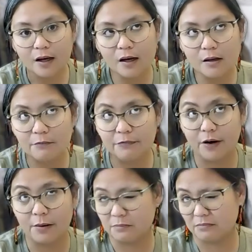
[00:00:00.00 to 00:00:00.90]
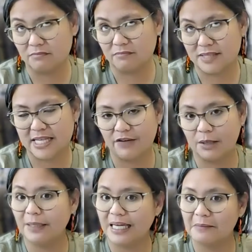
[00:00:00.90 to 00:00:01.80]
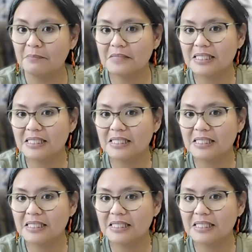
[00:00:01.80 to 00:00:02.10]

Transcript: from 7 p.m.